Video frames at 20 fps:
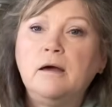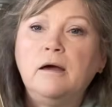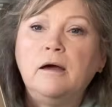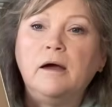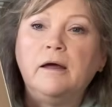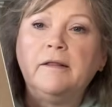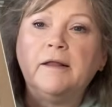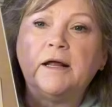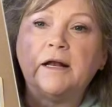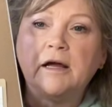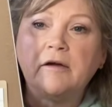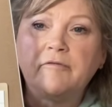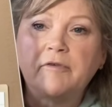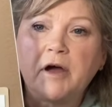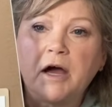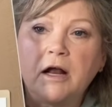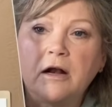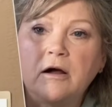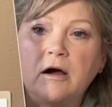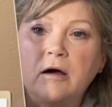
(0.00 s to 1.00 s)
And then I've
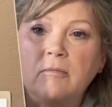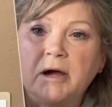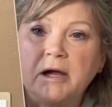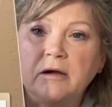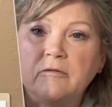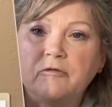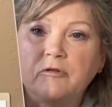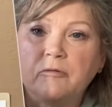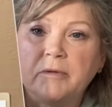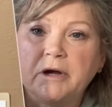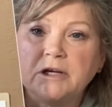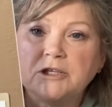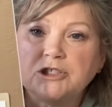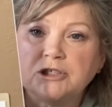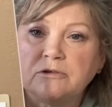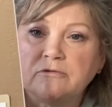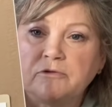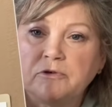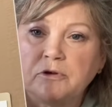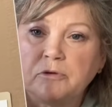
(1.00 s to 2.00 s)
got all my
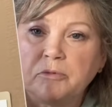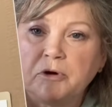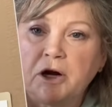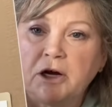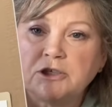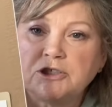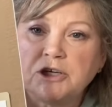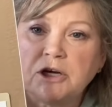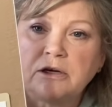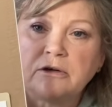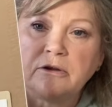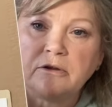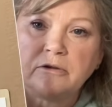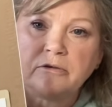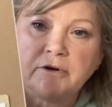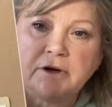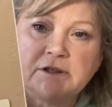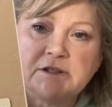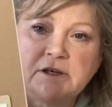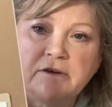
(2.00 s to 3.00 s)
information for the project.
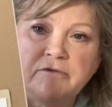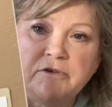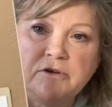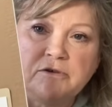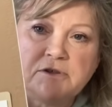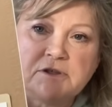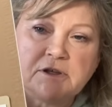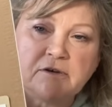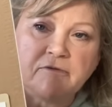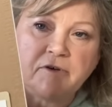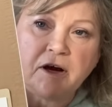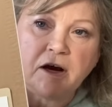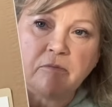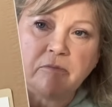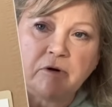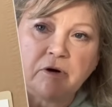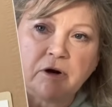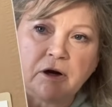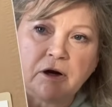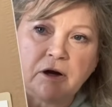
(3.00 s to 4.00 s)
Threads I've used, the
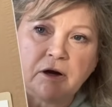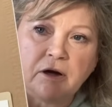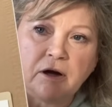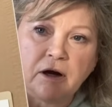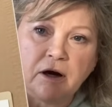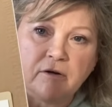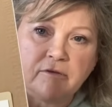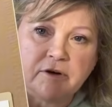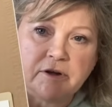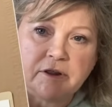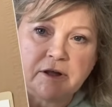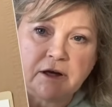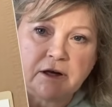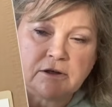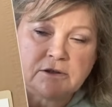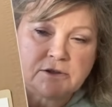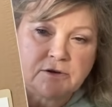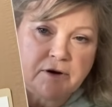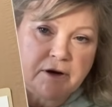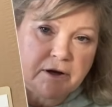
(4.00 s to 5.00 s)
fabric, everything.
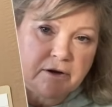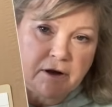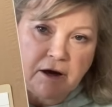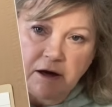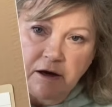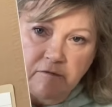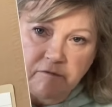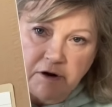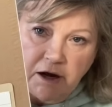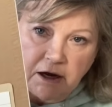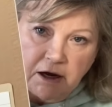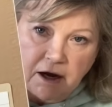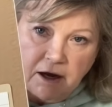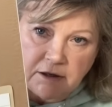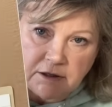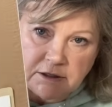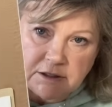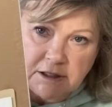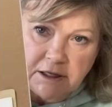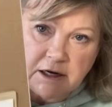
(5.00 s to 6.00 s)
So I have not
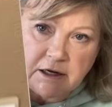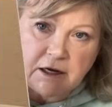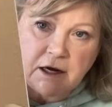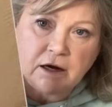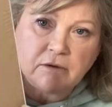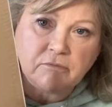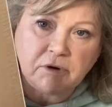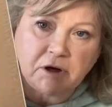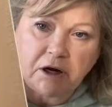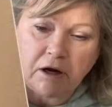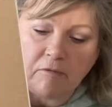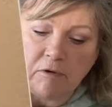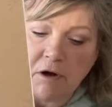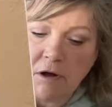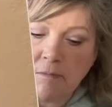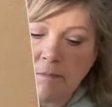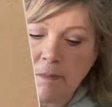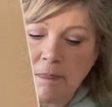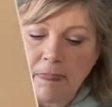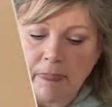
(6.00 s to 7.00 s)
gotten to that yet, but I will.
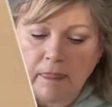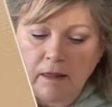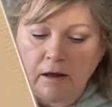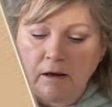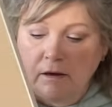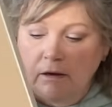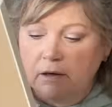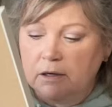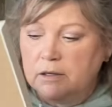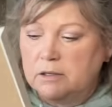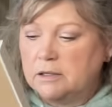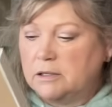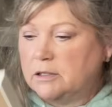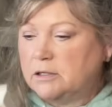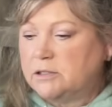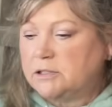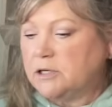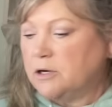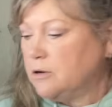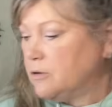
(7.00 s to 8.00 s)

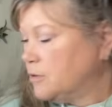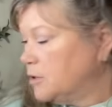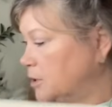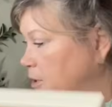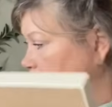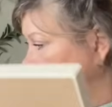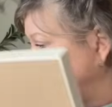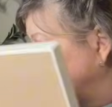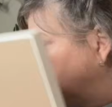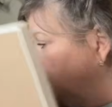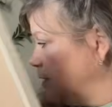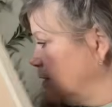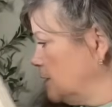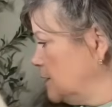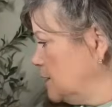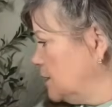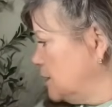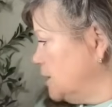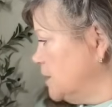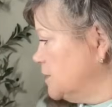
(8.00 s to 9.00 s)
So
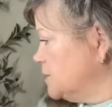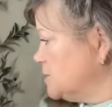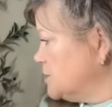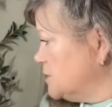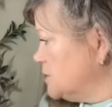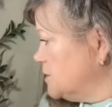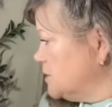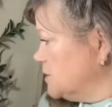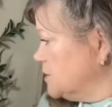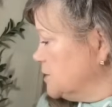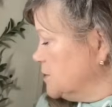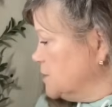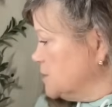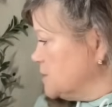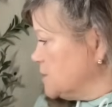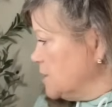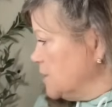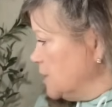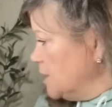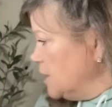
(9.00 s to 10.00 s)
that is
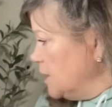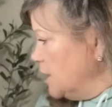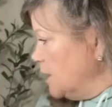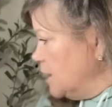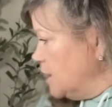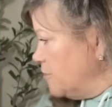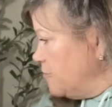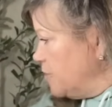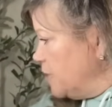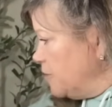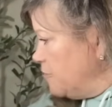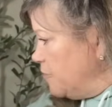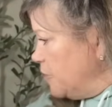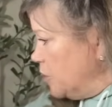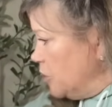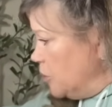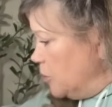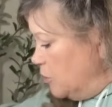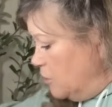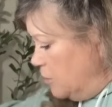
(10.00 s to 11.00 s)
a
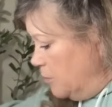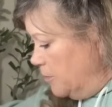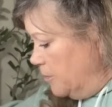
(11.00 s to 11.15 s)
FFO.